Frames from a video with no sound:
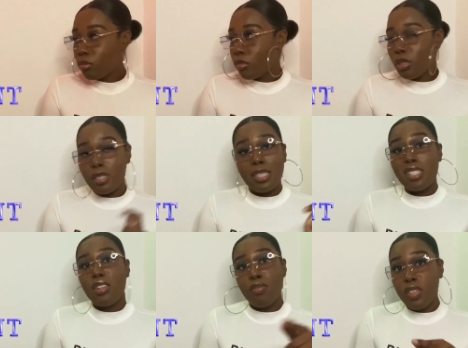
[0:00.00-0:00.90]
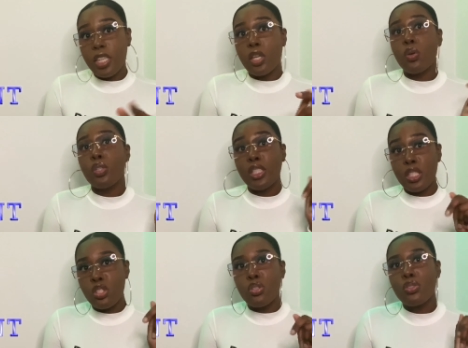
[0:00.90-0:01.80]
Since the video, did
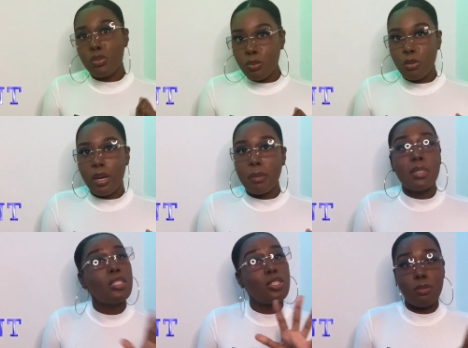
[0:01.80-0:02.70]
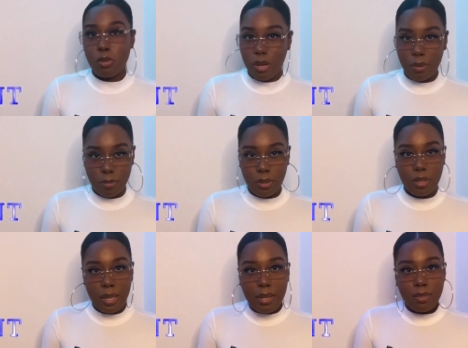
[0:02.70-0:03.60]
you subscribe? Subscribe,
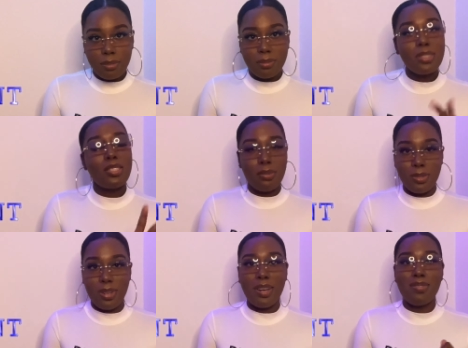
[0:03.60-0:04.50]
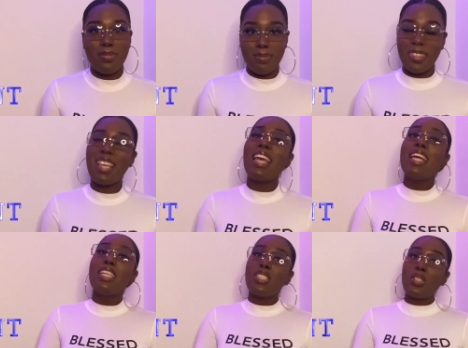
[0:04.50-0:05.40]
okay? Subscribe.
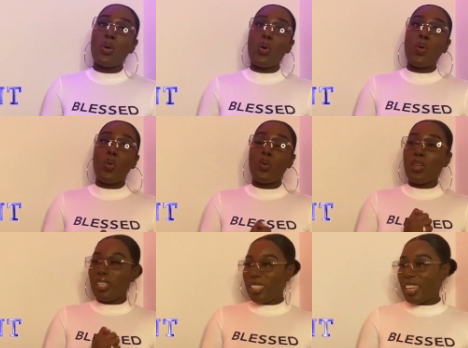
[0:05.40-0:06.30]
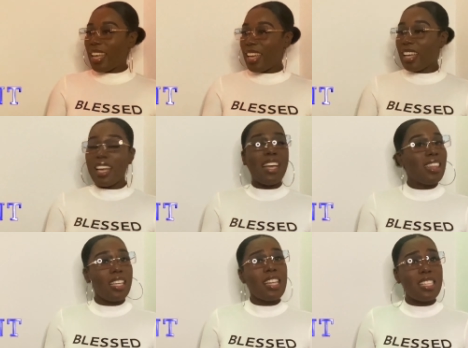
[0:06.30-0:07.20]
So yeah, I think
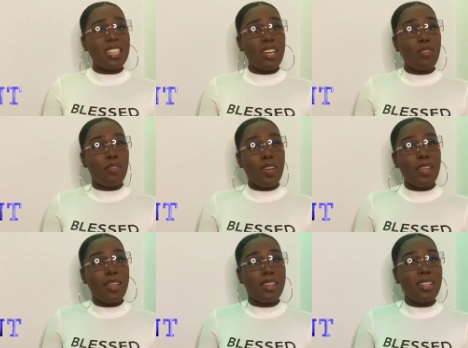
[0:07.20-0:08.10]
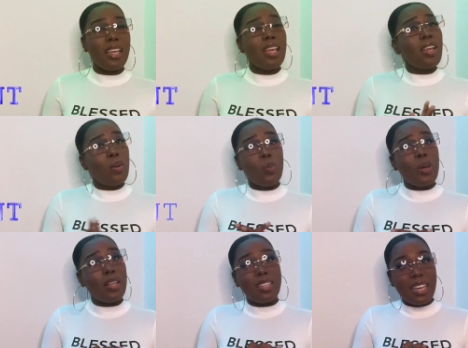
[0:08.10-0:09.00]
that's kind of it.
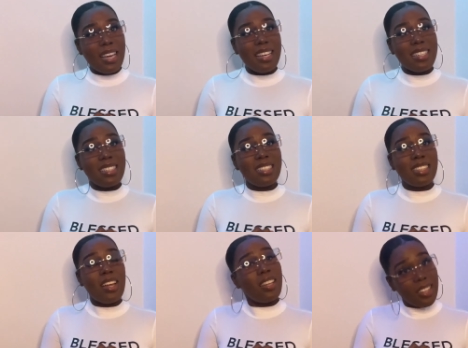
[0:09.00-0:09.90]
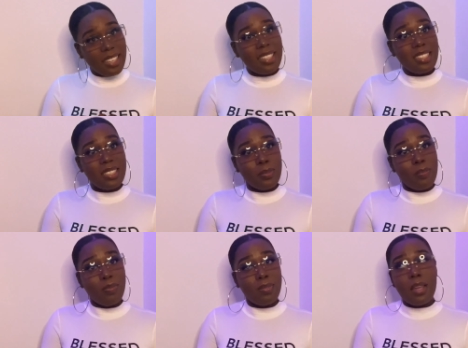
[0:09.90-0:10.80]
Well guys, on this,
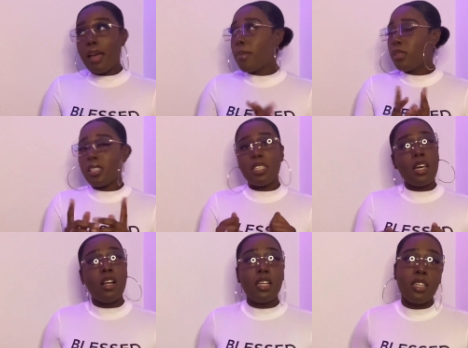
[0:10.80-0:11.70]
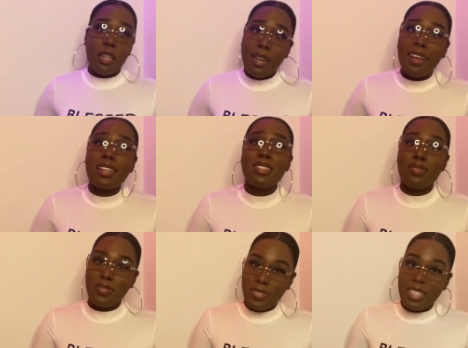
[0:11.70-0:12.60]
I'm gonna see y'all in the next
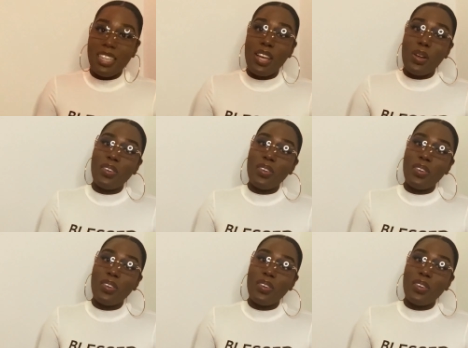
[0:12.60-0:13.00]
video.